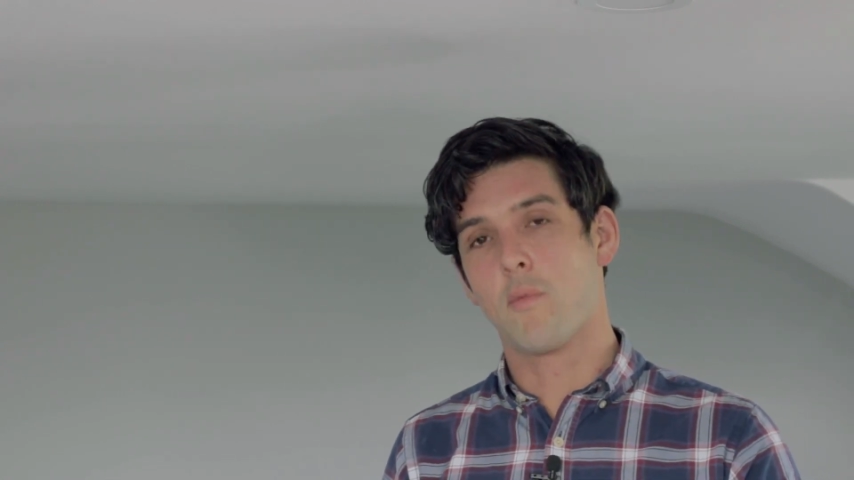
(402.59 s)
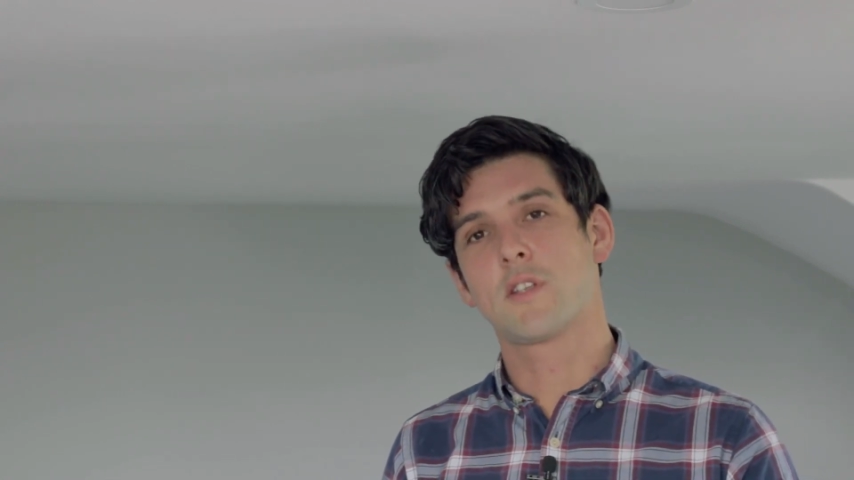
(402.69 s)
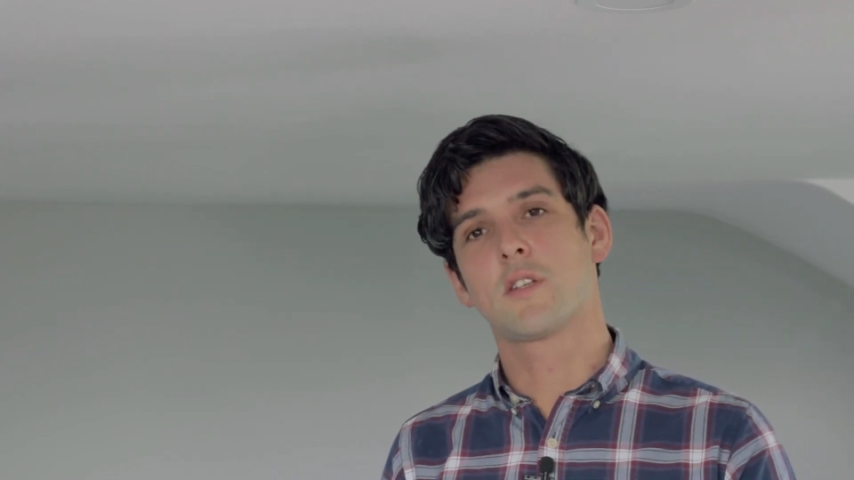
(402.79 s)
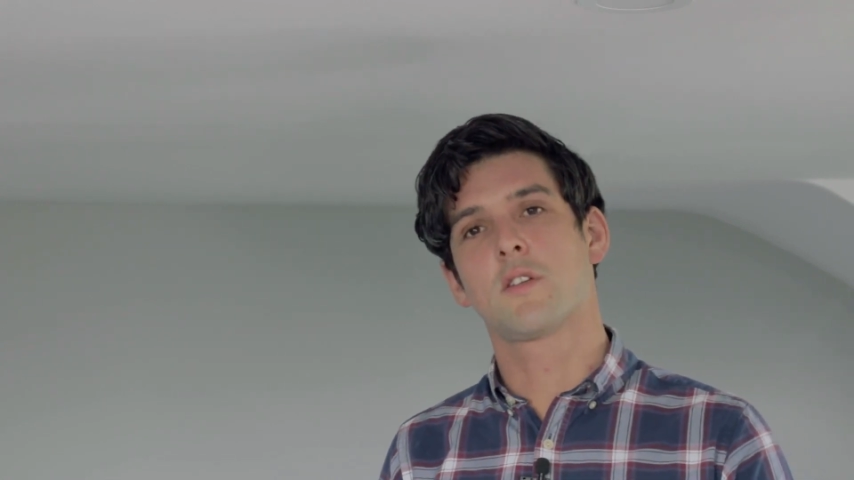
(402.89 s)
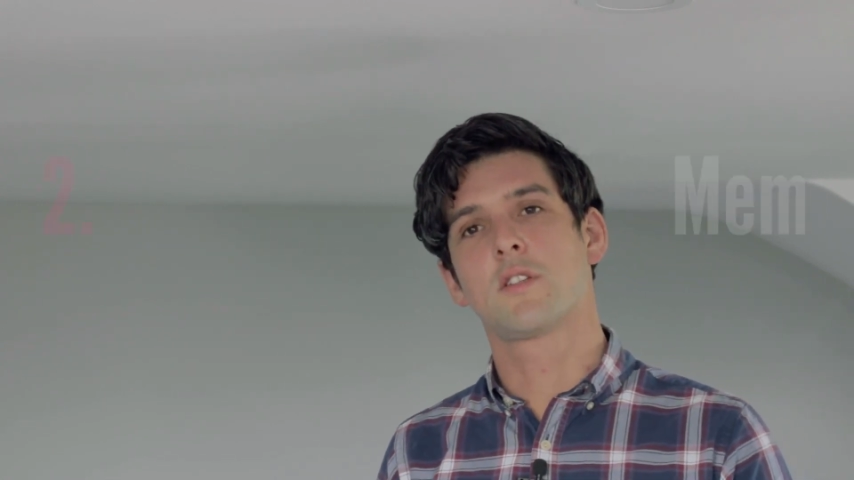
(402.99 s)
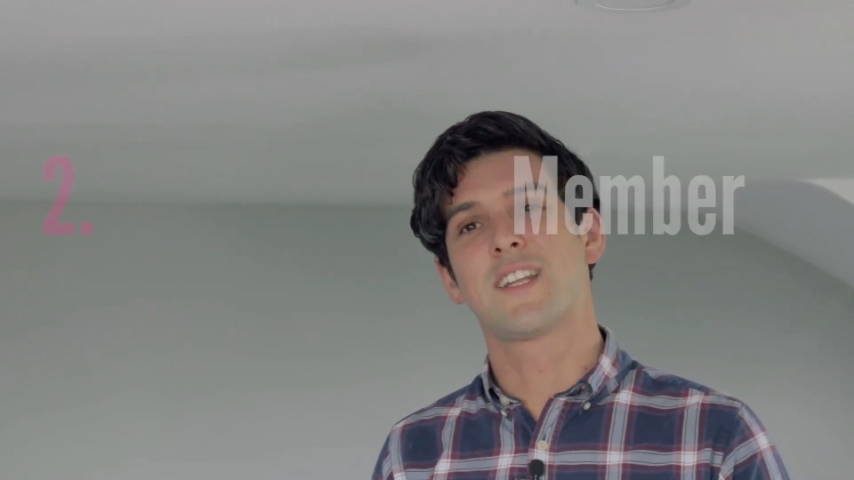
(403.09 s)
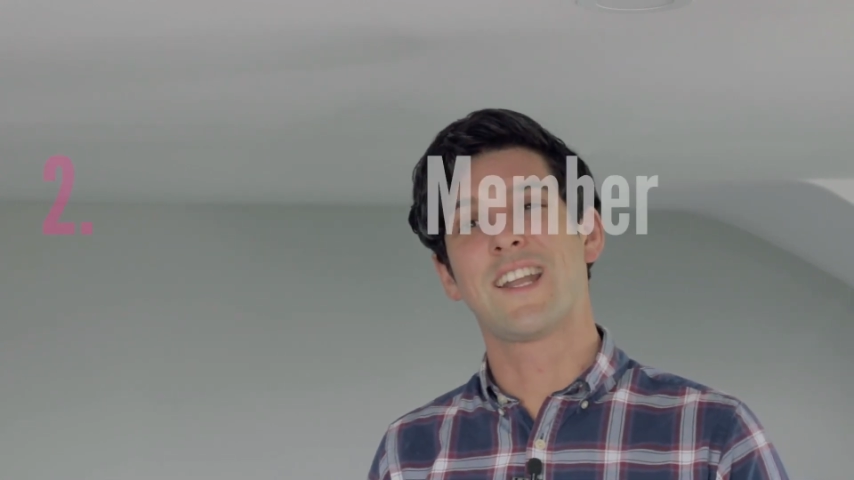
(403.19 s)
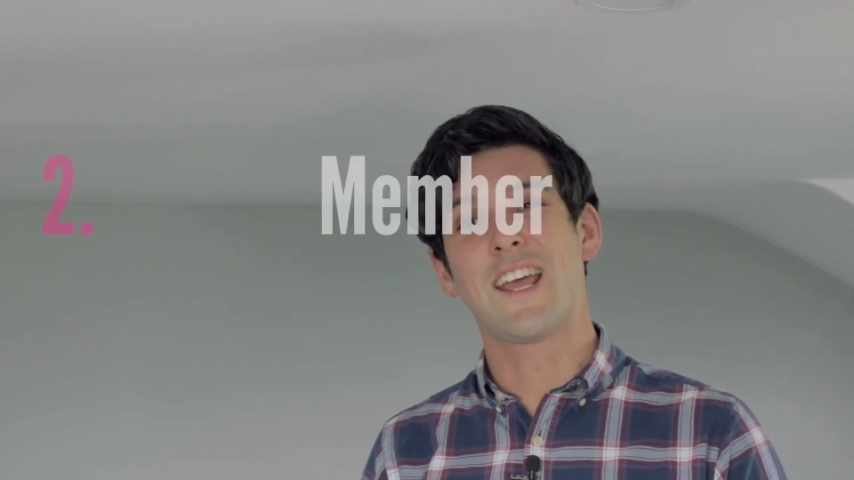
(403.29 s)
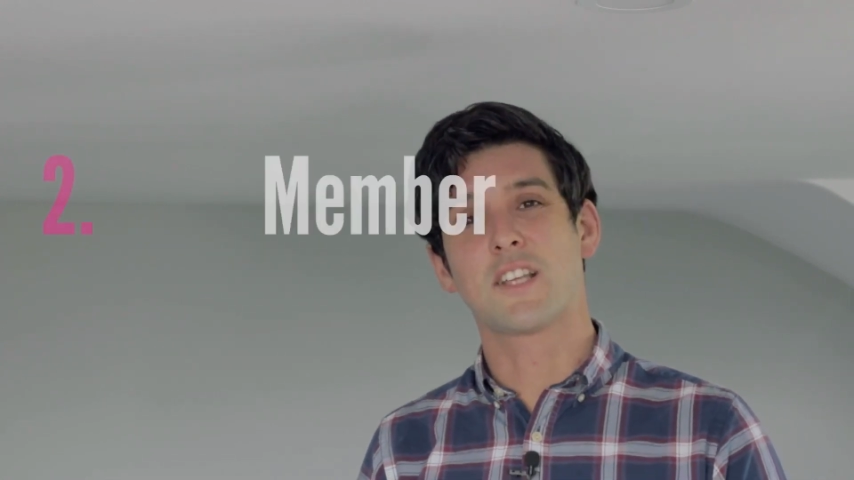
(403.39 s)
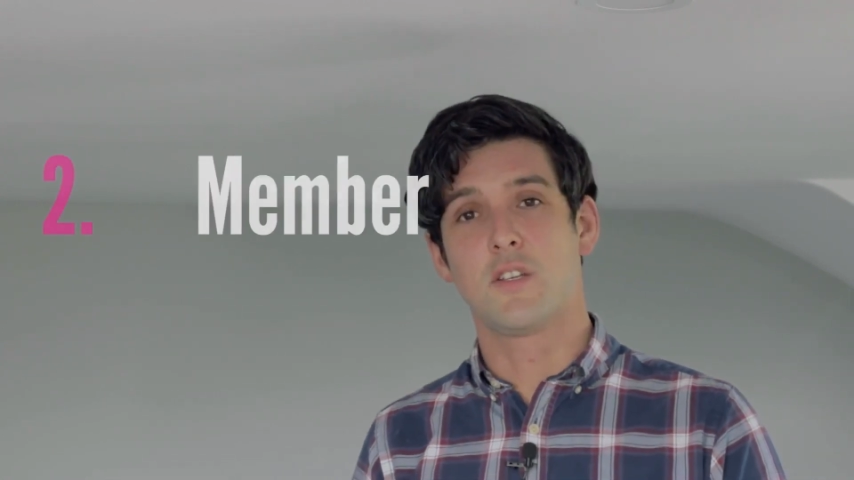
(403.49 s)
brings us on to the
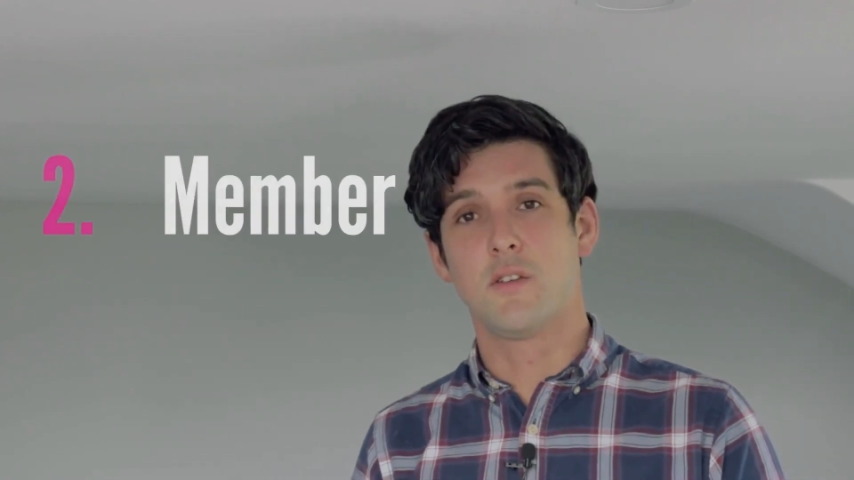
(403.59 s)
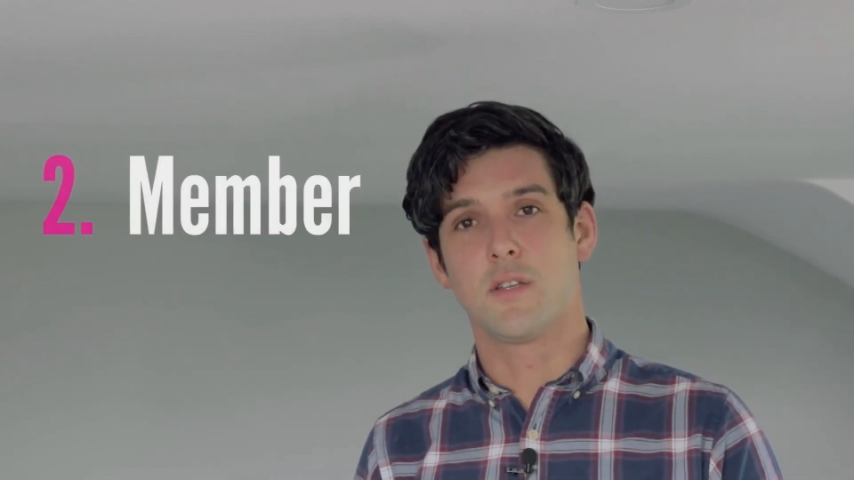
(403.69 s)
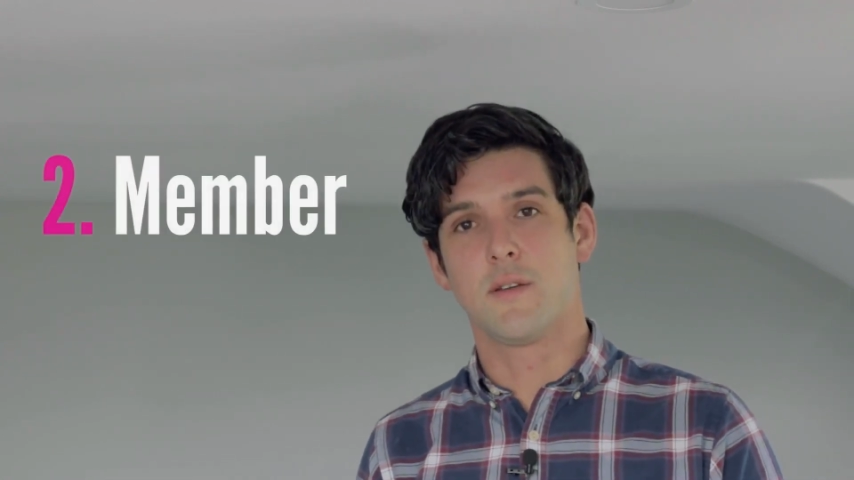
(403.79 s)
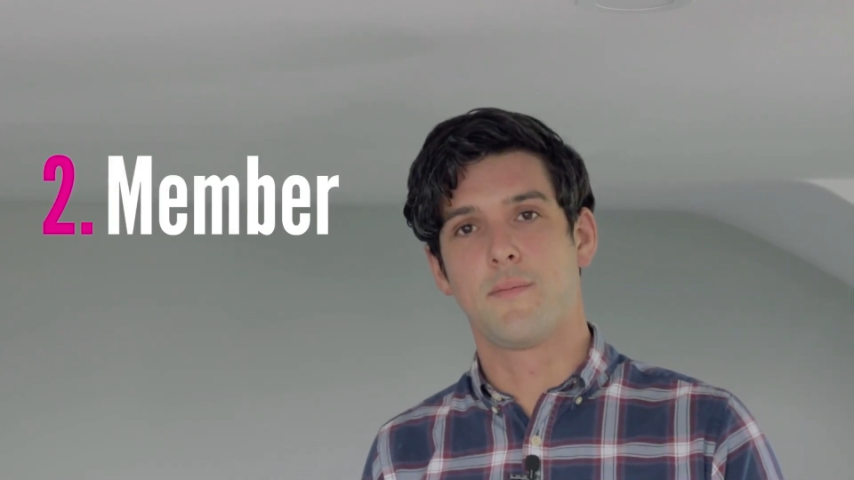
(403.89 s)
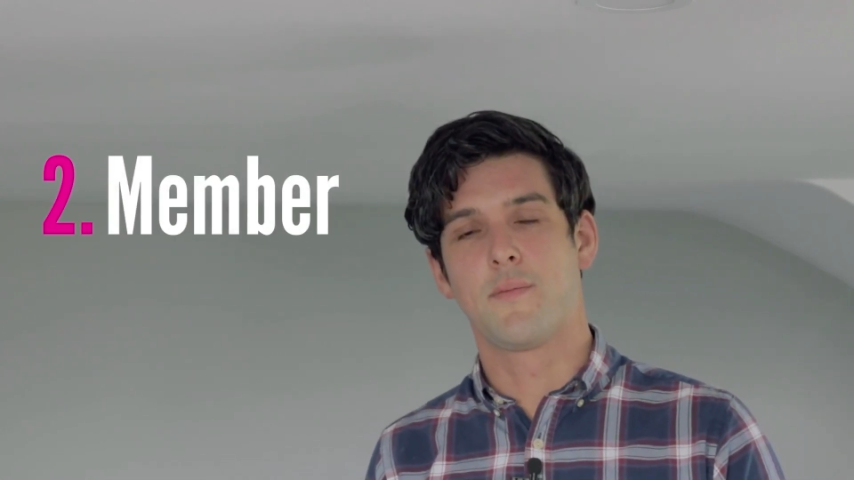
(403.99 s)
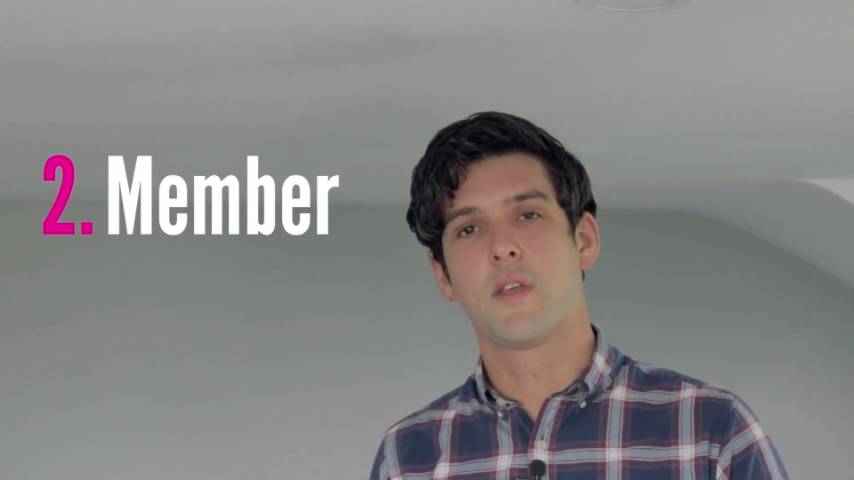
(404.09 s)
next user.